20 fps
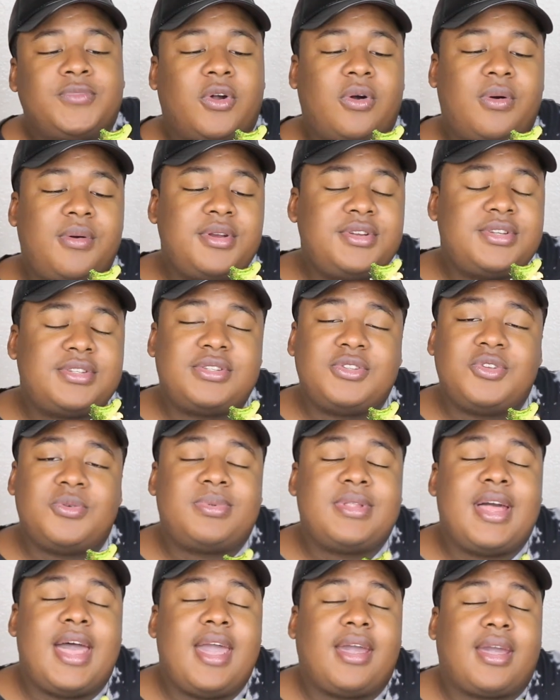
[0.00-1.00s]
Orange is the New
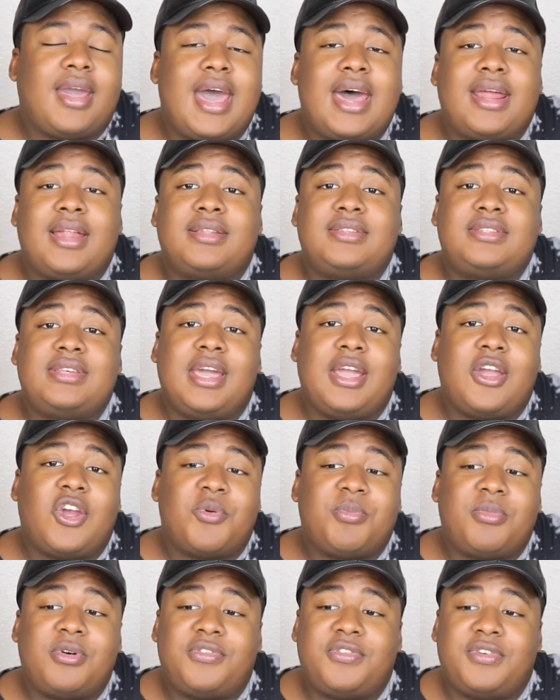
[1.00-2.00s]
Black had a
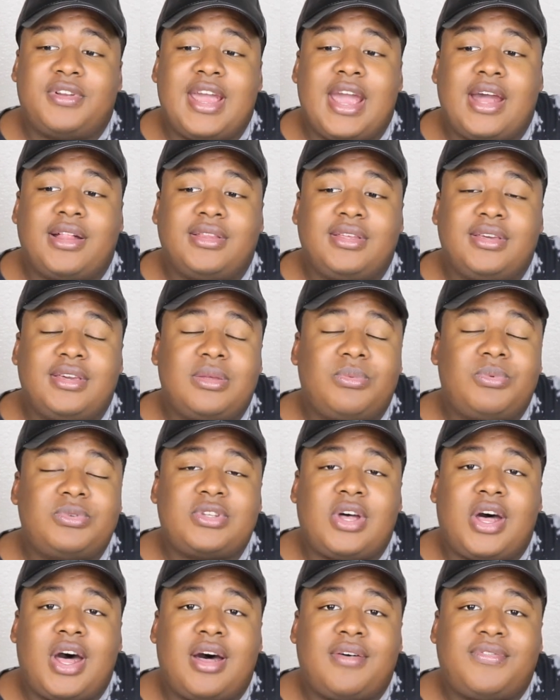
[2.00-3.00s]
terrible finale. It
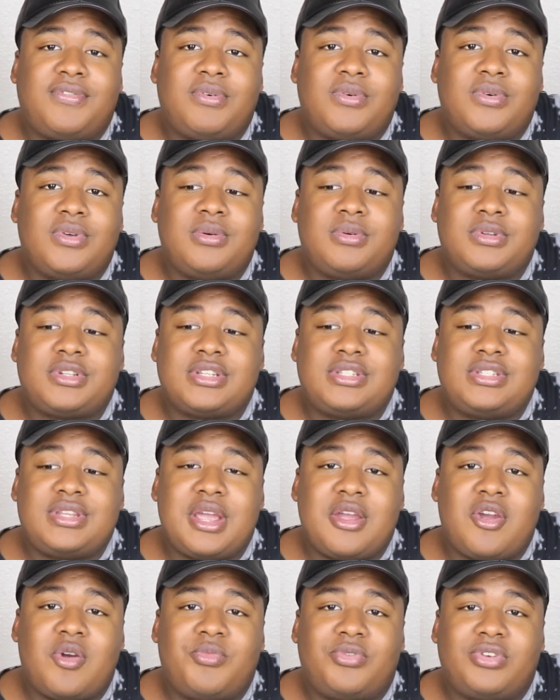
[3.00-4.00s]
was awful. It was just
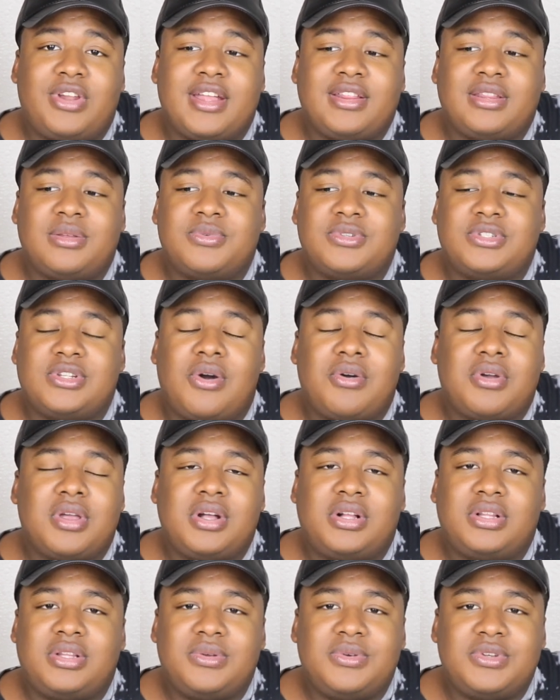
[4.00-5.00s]
terrible. Like, there was no
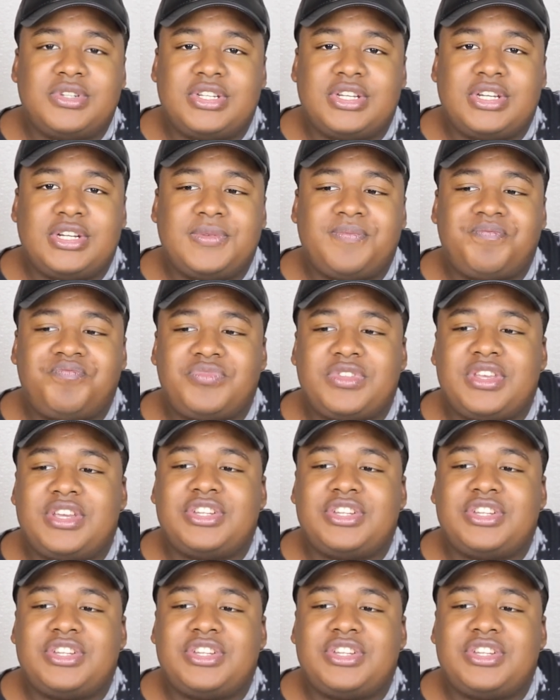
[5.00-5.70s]
conclusion.